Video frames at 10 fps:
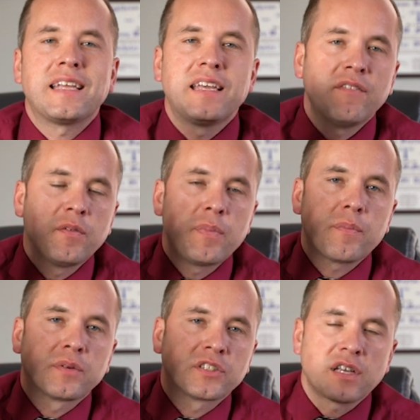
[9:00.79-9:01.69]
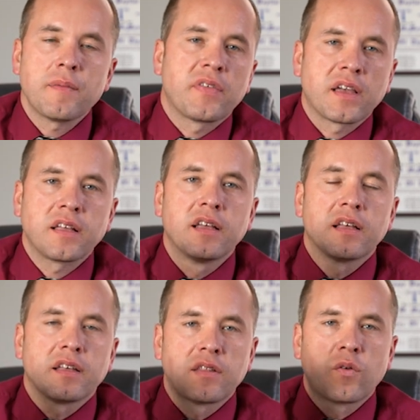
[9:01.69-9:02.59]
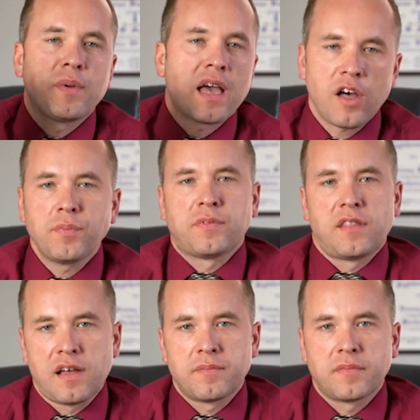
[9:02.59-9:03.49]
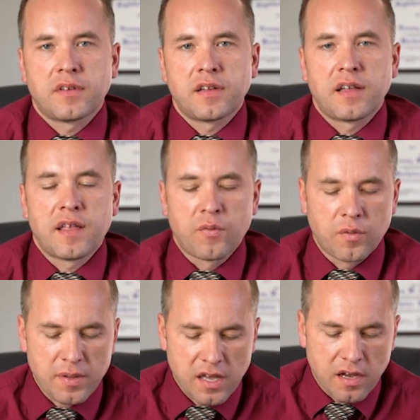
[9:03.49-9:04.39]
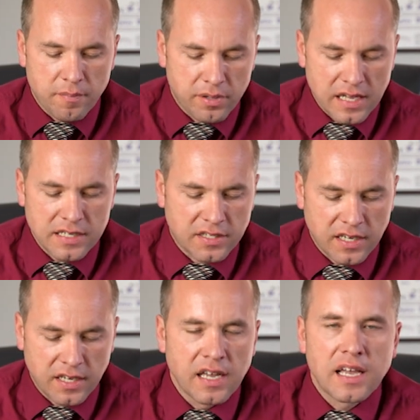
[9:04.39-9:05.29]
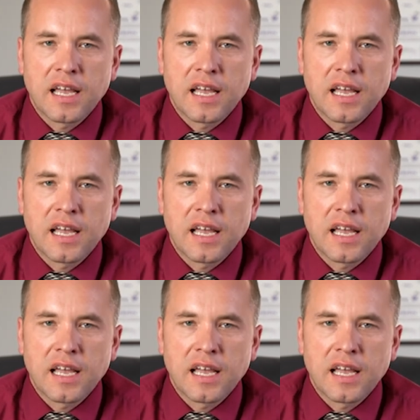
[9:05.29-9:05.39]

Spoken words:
to give the people something that will be a help to them and that will be a blessing.